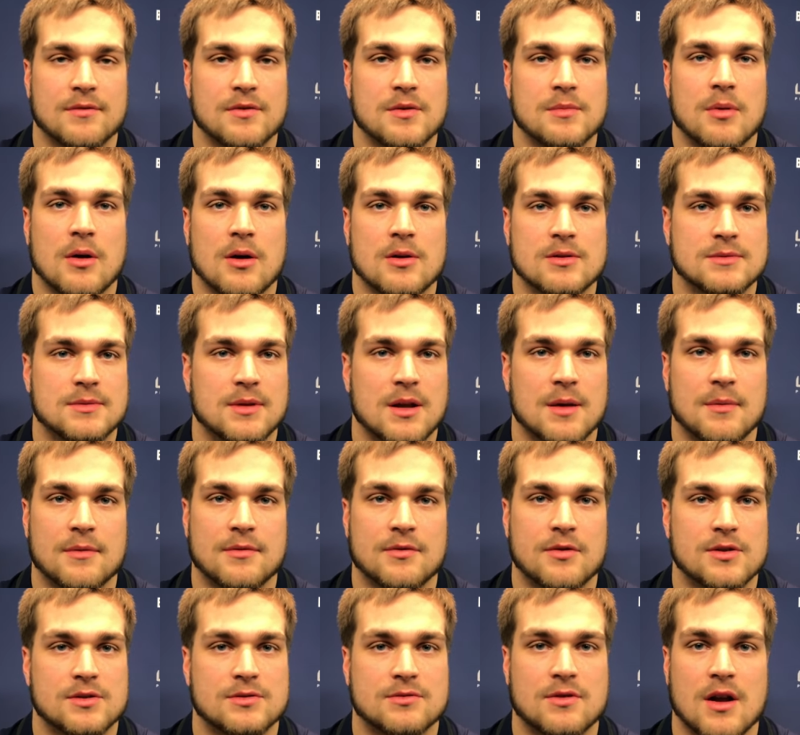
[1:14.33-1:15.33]
football was to become a
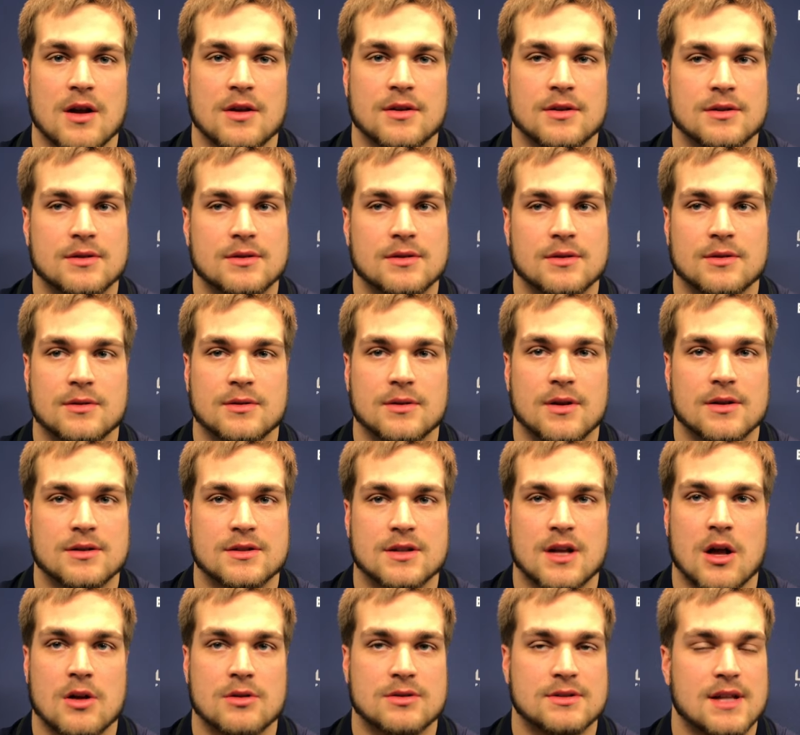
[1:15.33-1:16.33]
first rounder or as
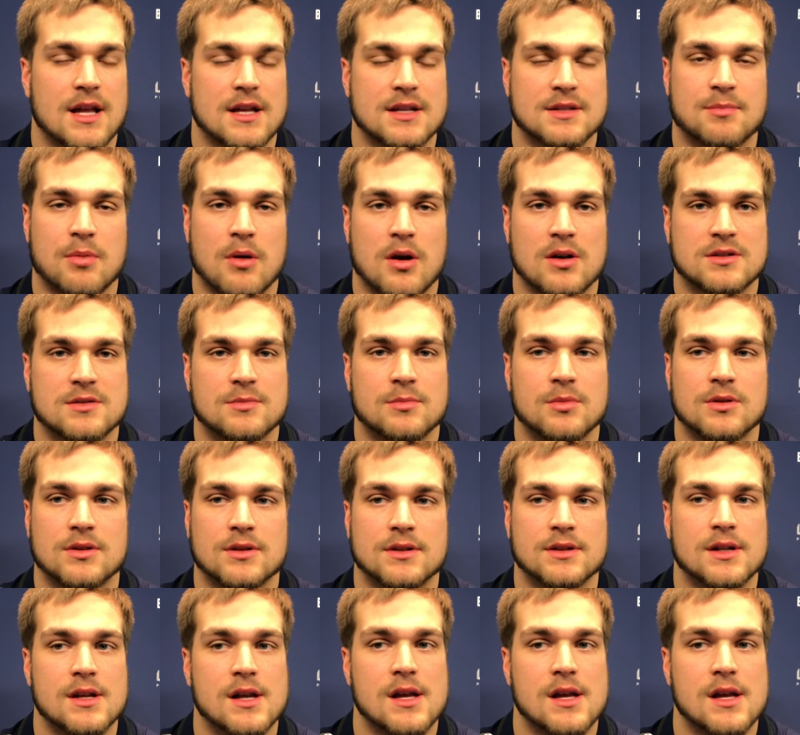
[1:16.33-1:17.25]
close to that as possible.